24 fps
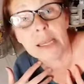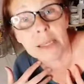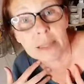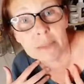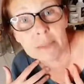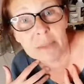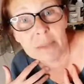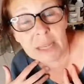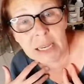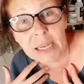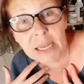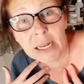in the
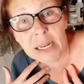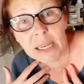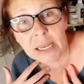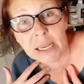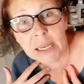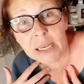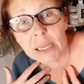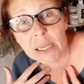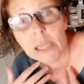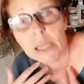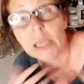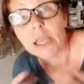
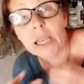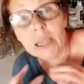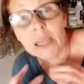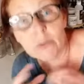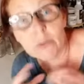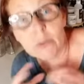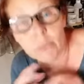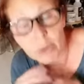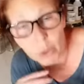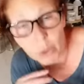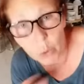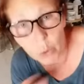beginning
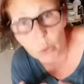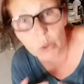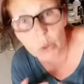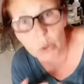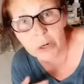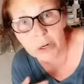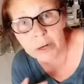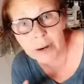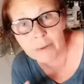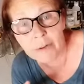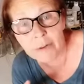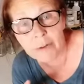and
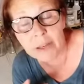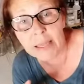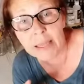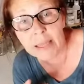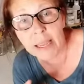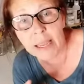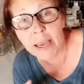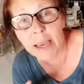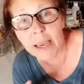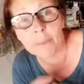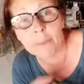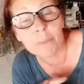recorded
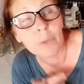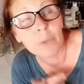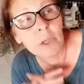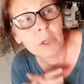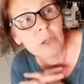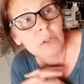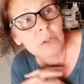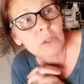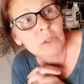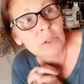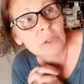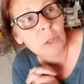everything
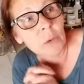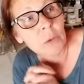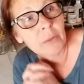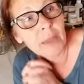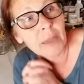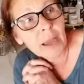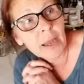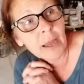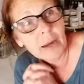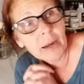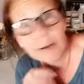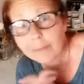so
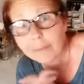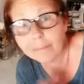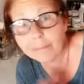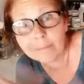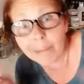that